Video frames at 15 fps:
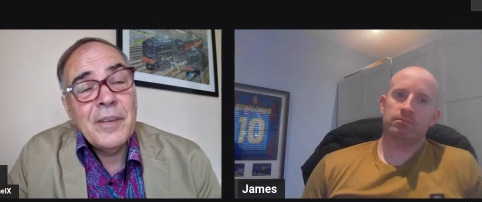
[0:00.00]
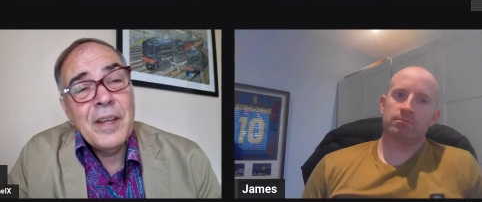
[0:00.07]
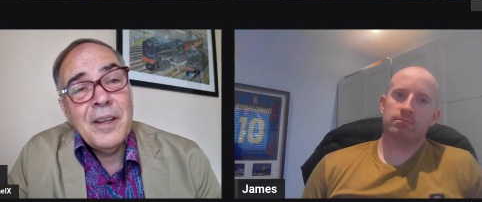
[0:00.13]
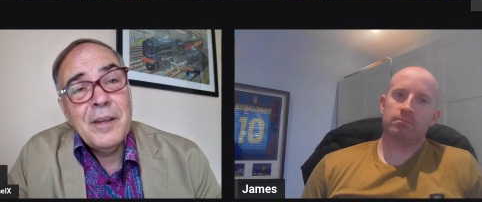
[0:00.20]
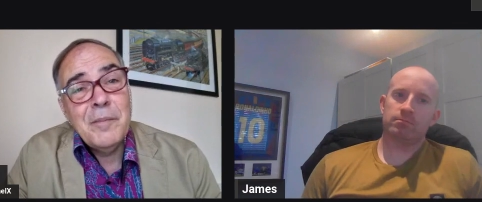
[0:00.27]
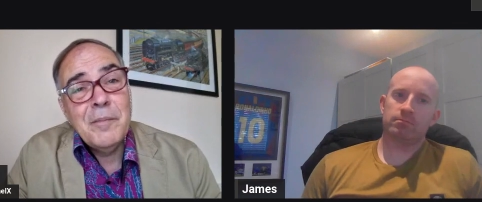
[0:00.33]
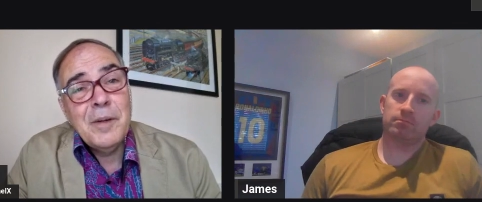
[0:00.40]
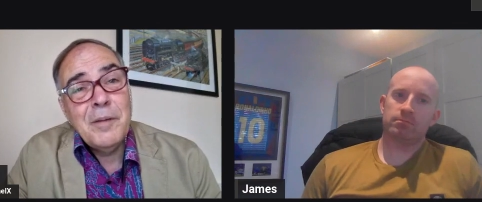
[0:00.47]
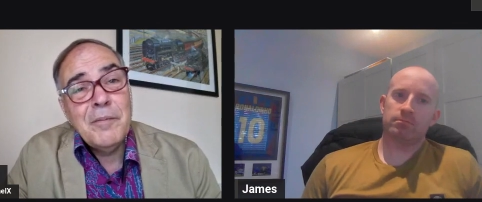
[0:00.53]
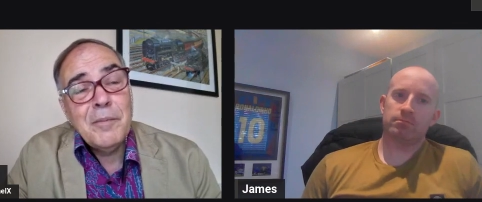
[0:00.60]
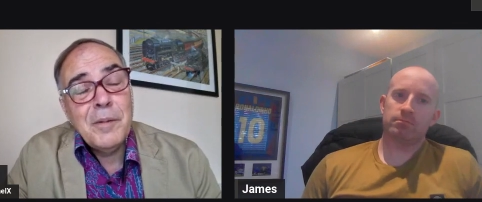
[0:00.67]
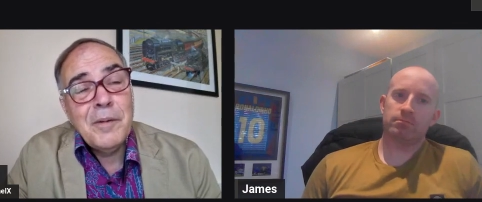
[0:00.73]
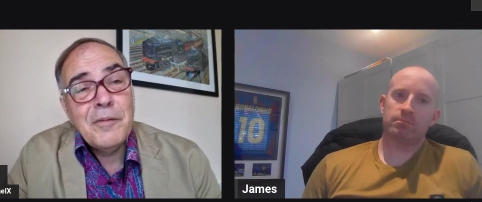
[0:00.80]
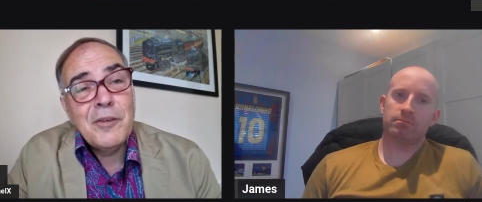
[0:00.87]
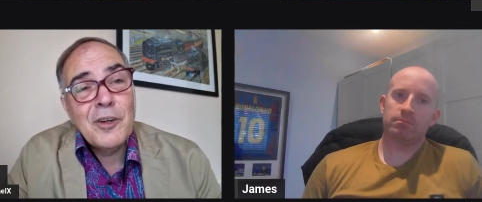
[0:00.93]
Speaker 1: there. We've,
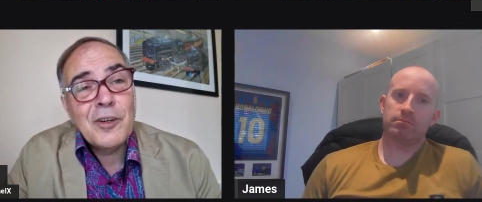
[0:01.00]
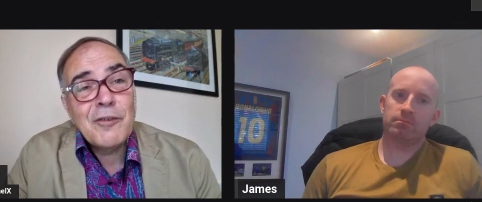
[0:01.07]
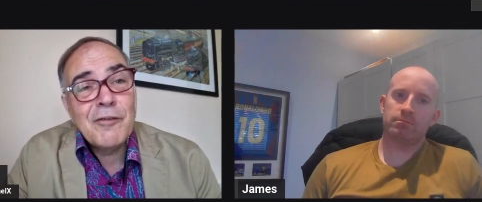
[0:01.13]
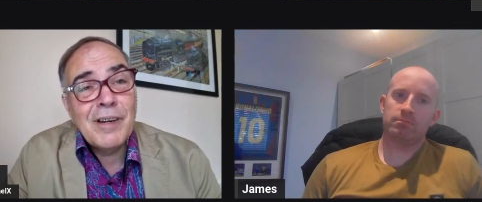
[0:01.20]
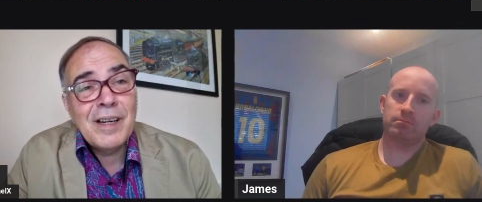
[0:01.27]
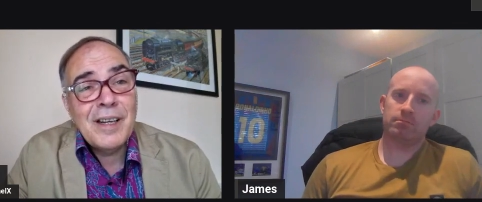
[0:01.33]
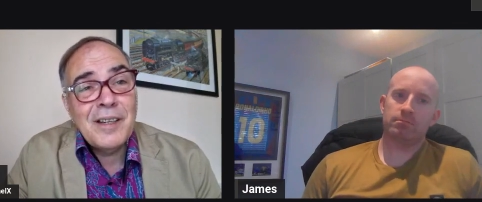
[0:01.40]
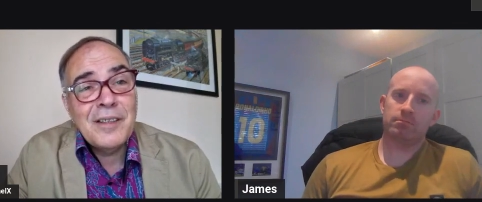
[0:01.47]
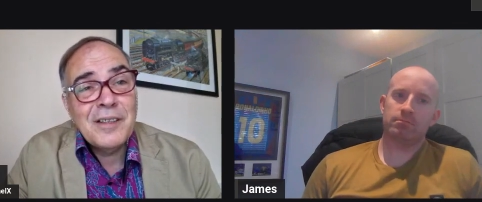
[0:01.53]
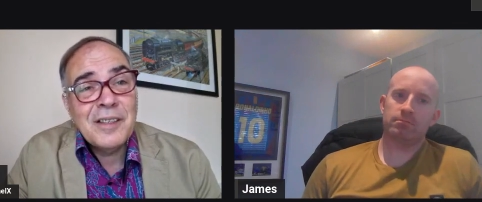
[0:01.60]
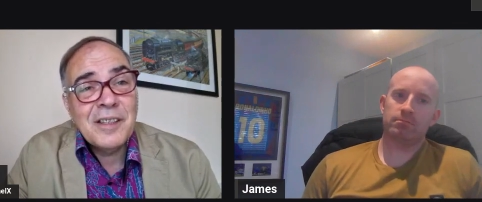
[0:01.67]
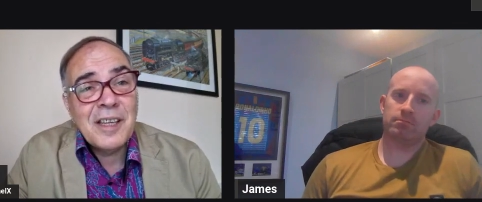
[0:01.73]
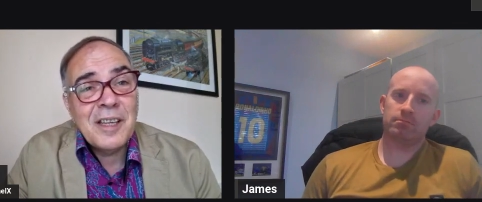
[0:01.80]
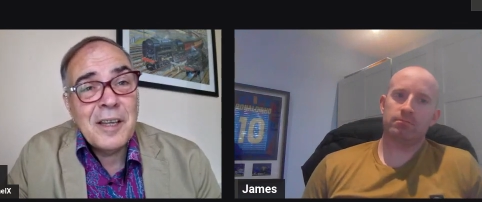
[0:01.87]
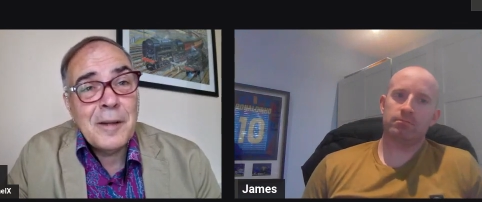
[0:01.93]
we've just
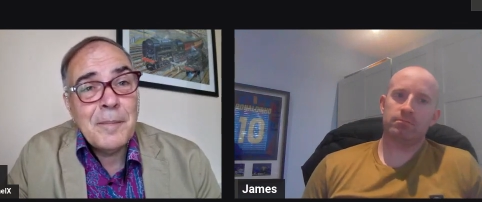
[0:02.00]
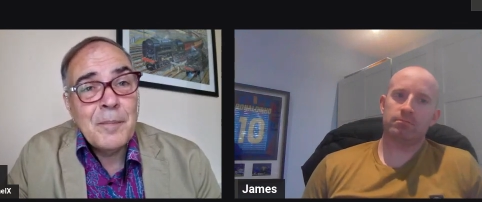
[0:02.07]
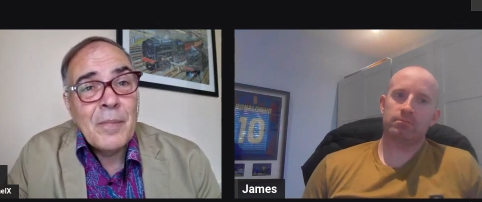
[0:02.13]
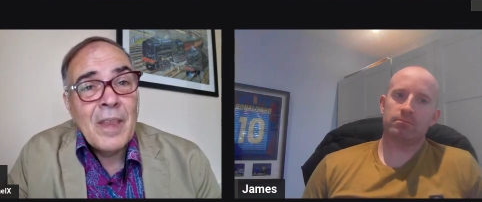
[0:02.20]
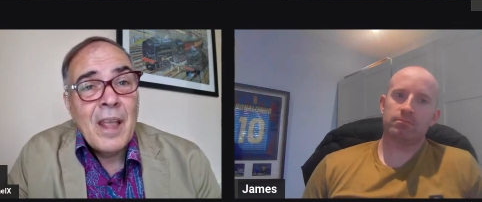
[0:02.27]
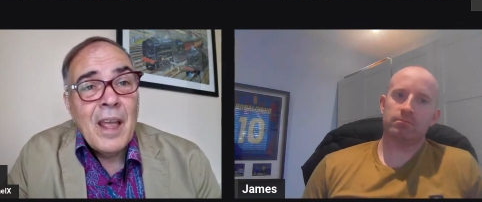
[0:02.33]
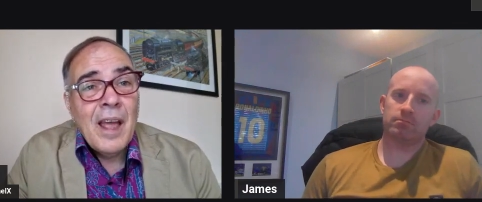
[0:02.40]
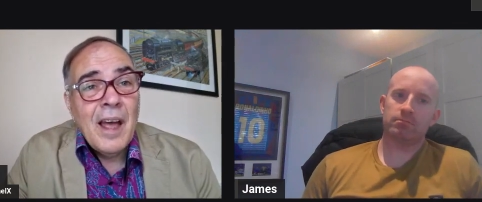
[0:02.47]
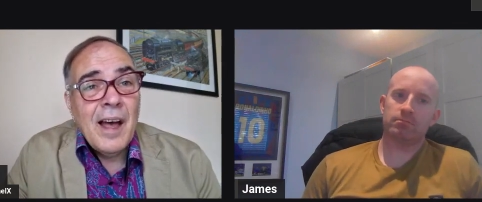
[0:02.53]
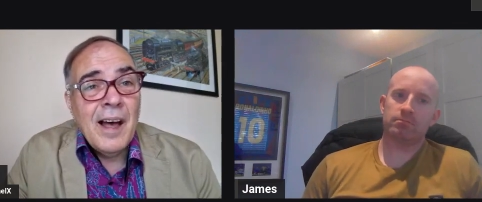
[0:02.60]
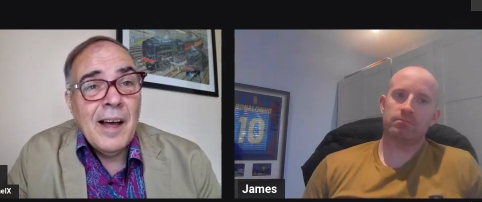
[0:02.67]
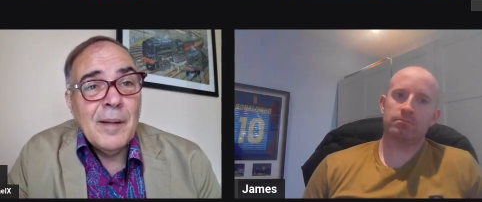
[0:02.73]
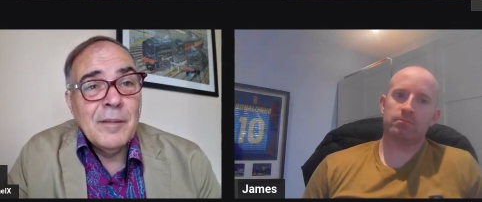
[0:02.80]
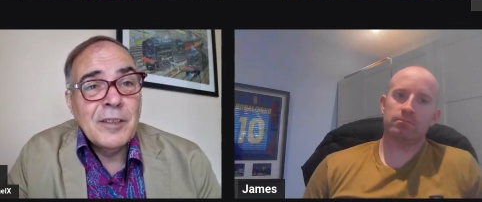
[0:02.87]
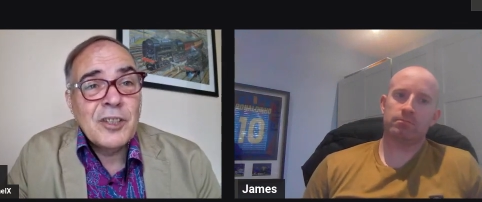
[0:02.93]
released the
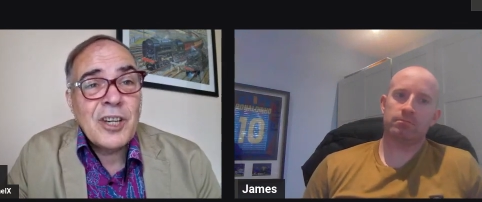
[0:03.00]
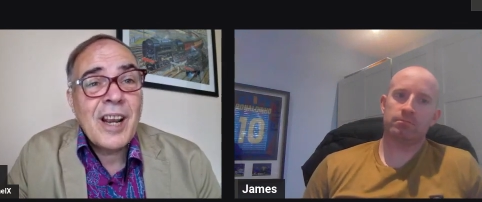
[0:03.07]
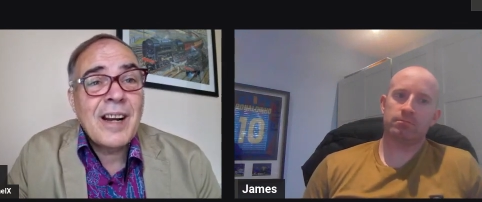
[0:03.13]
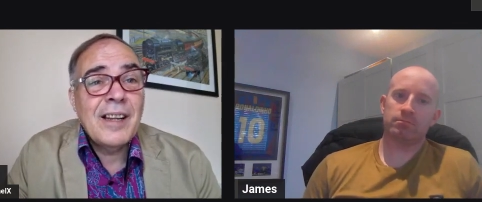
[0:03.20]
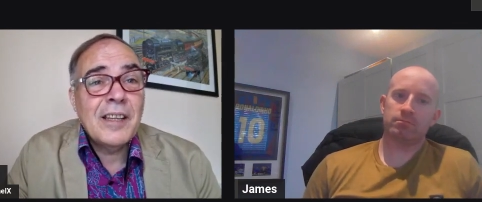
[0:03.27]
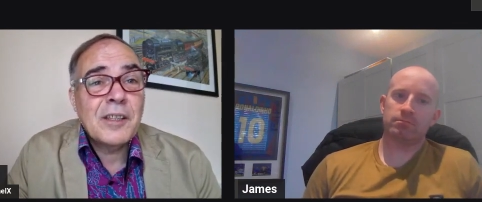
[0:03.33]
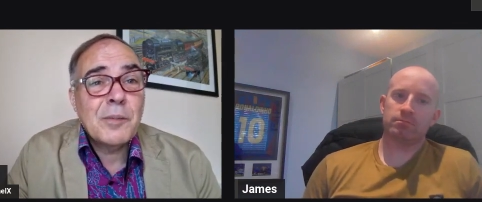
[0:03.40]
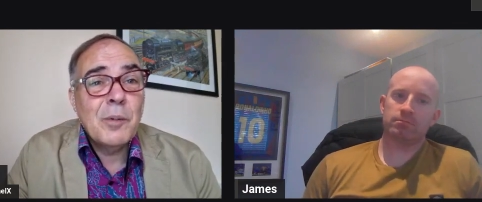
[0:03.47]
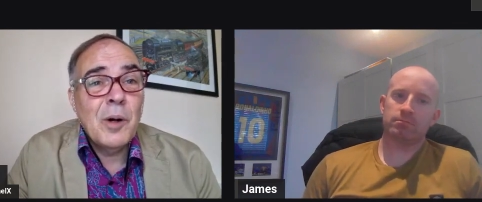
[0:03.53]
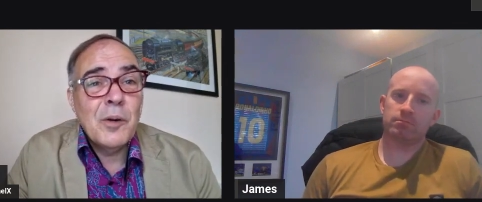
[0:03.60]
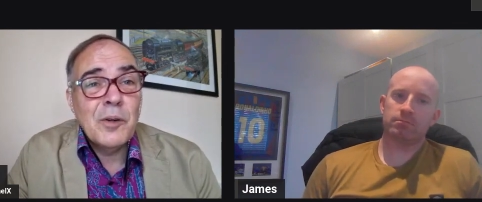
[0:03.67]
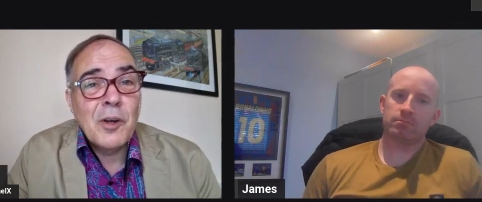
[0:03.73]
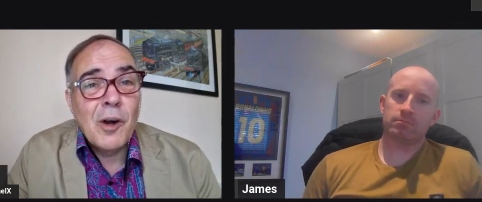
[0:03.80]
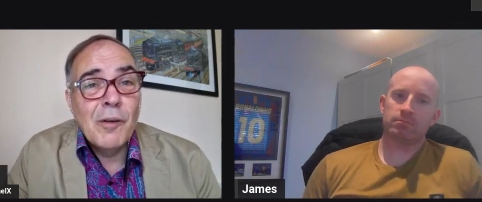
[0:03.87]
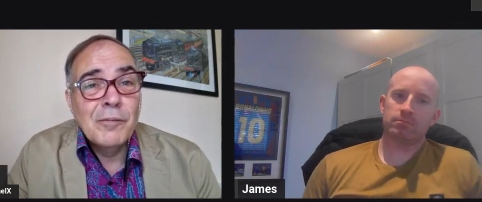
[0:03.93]
um, Channel X
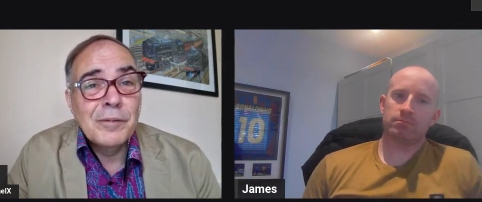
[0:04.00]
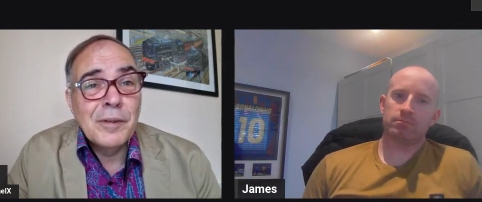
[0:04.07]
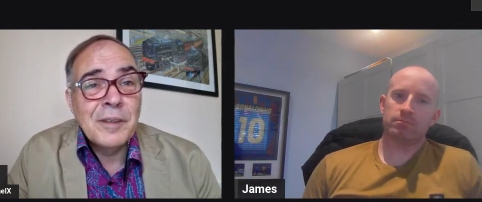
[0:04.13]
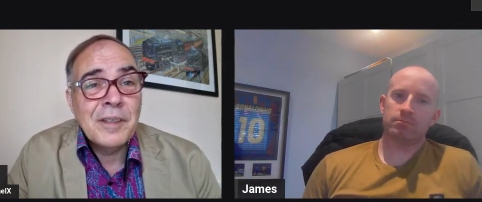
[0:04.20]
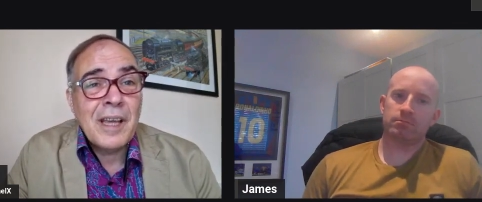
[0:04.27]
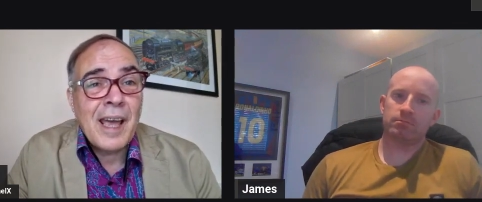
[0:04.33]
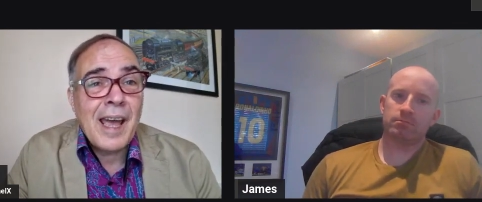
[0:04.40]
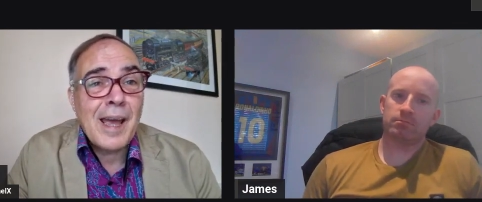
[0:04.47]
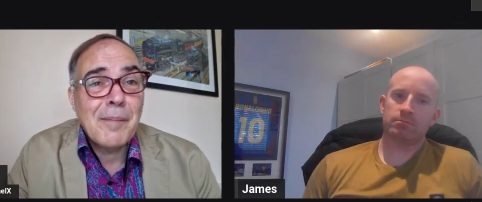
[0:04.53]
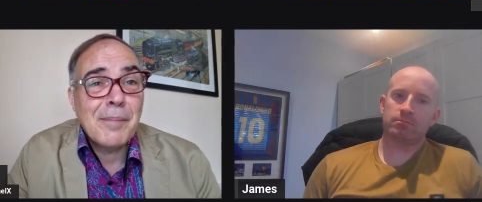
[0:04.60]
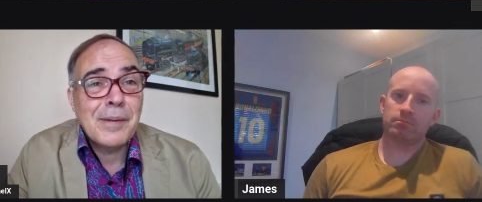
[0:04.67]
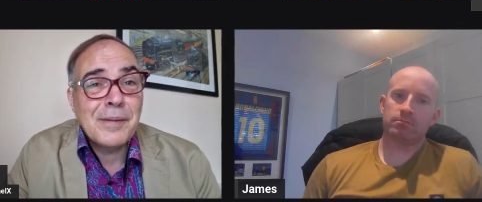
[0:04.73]
World Conference app.